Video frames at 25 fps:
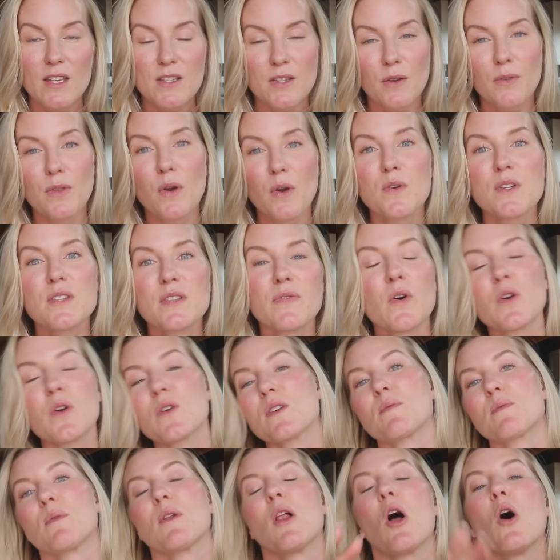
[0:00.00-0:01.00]
so those
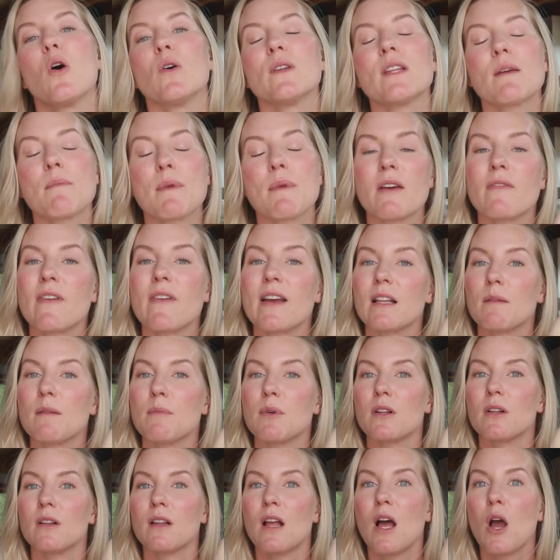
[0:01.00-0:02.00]
photos will only be
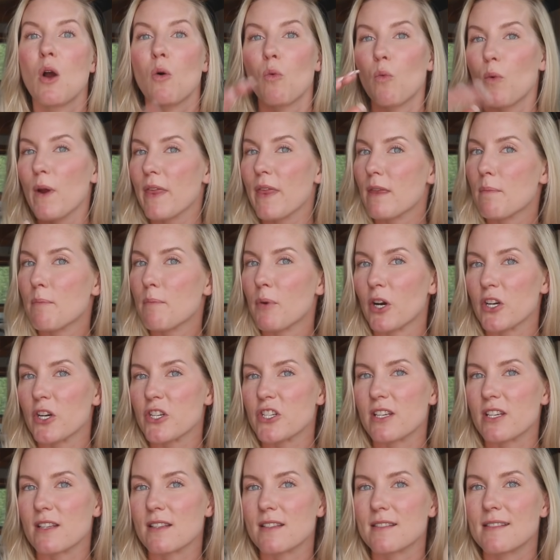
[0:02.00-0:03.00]
available with the
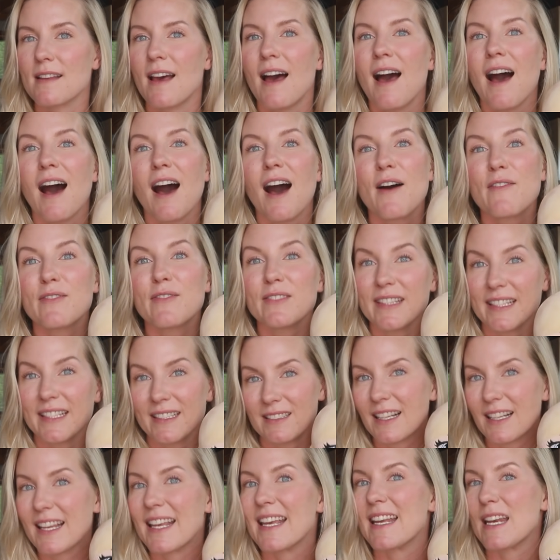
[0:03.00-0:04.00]
purchase of
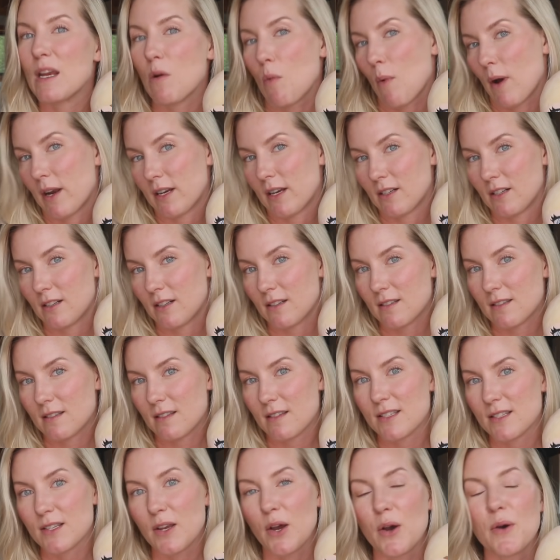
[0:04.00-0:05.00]
Little Kitty Wonders.
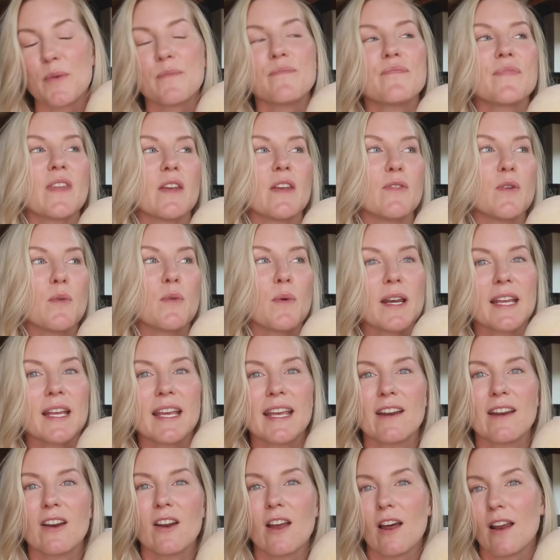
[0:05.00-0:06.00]
So if you want to
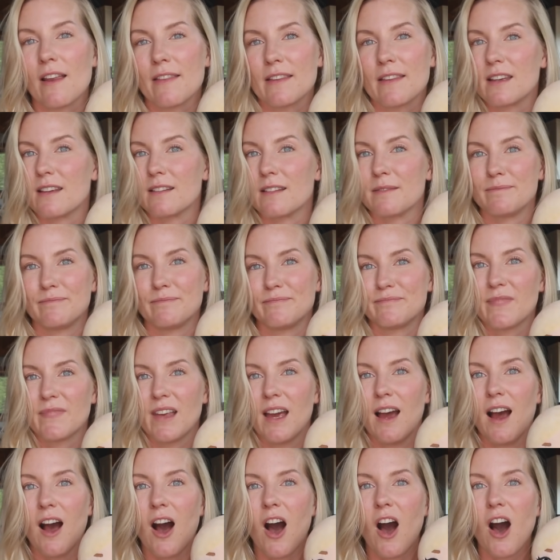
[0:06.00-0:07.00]
get in on the
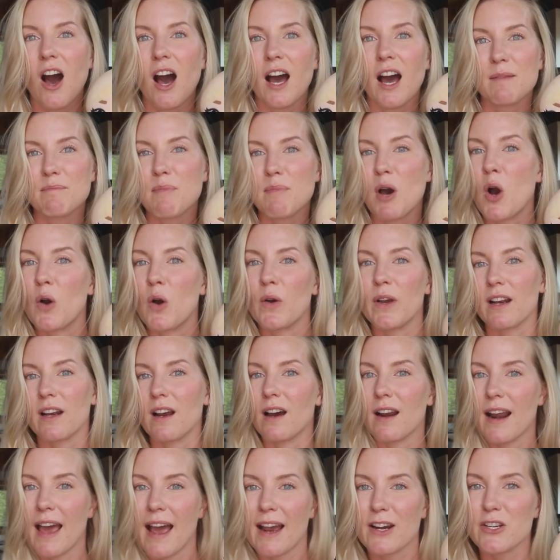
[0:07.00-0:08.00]
hot polka
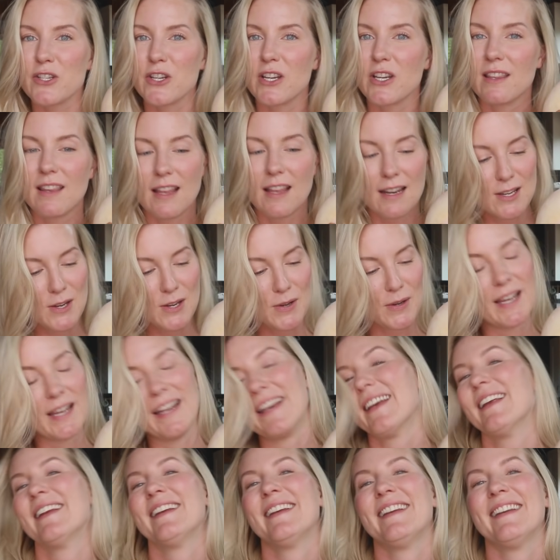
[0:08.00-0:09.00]
dot action, then you
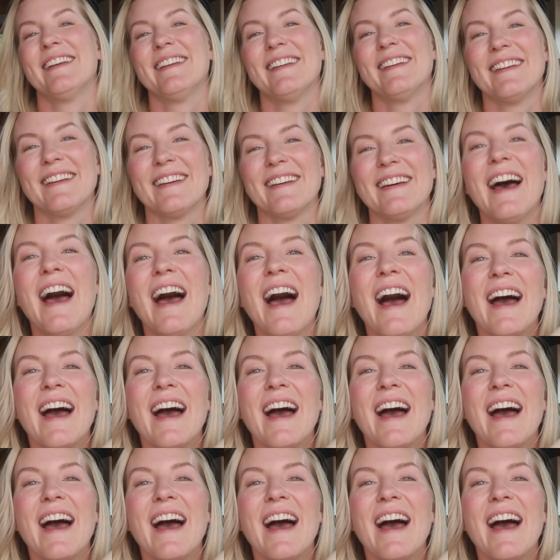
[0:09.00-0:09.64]
can,